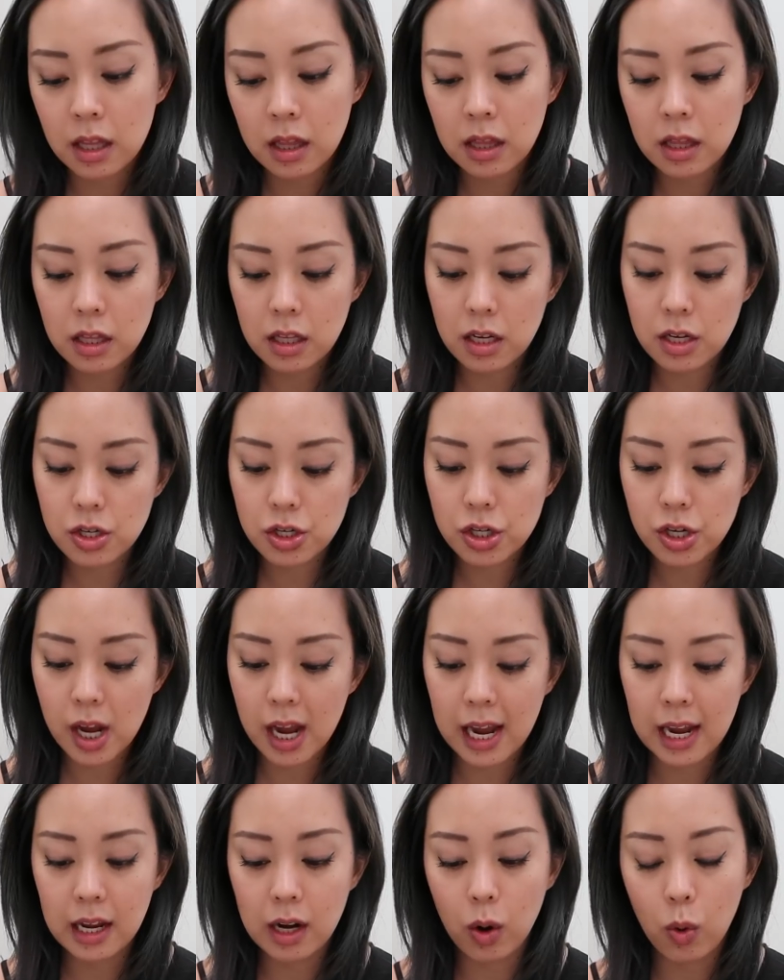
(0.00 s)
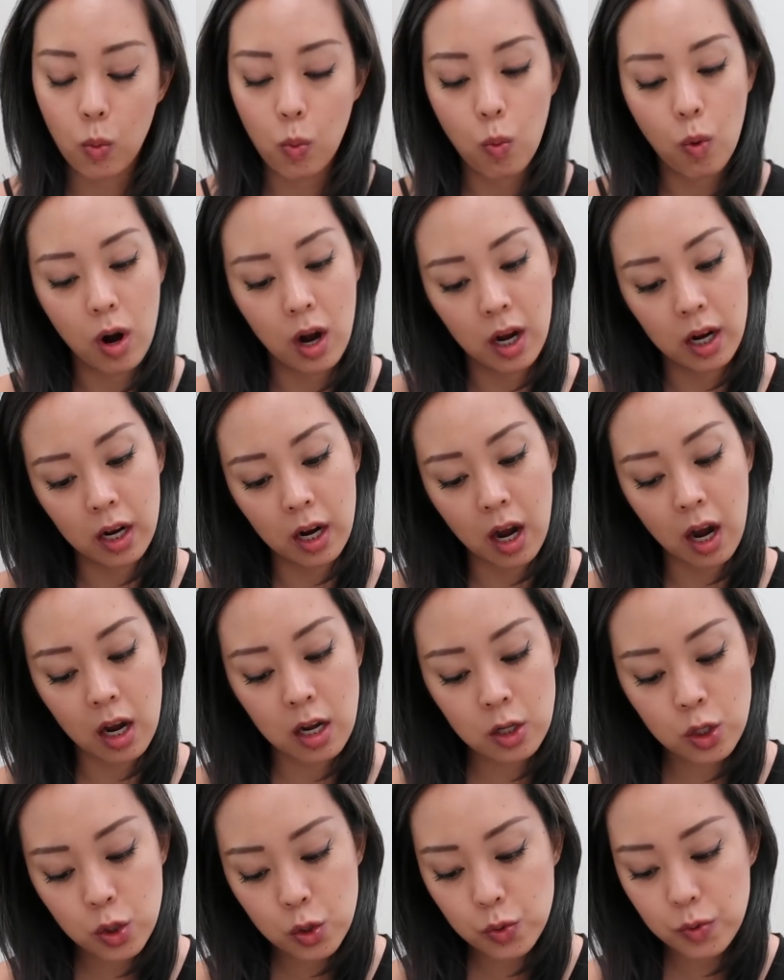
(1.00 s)
in the shade one
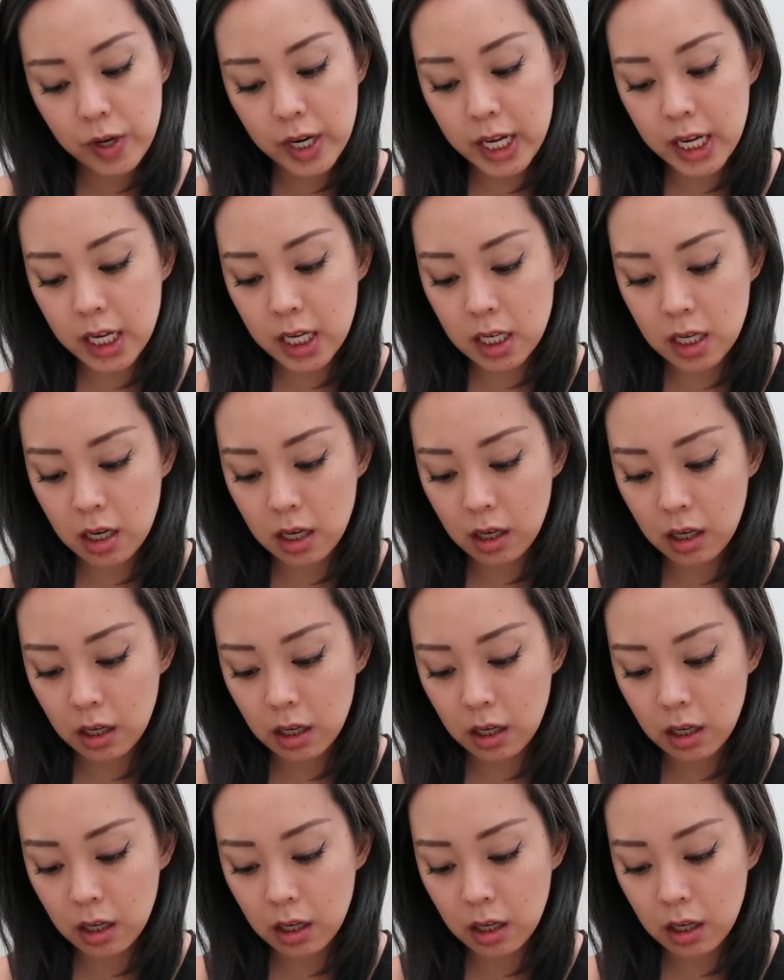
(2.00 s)
hundred.